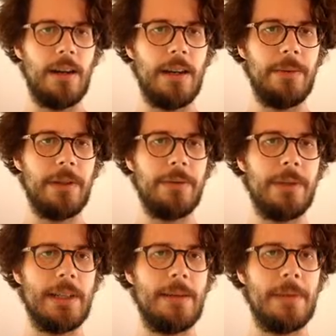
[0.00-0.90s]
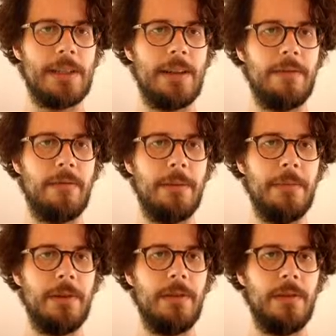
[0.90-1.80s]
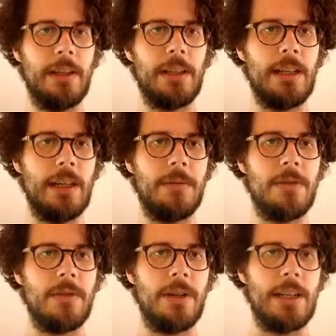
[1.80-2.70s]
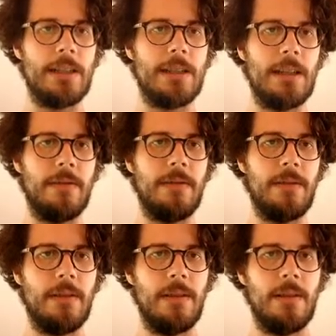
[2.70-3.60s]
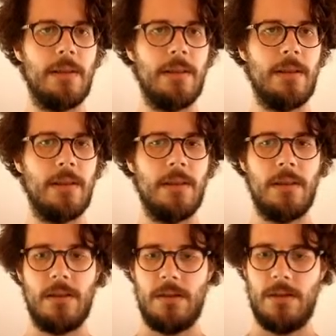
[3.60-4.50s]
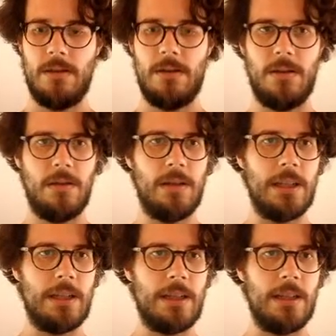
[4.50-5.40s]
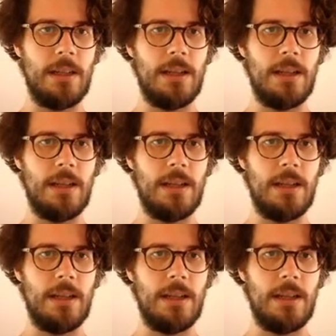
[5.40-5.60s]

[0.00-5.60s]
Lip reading: I wonder what happens if we move the capturing stuff. Let's see.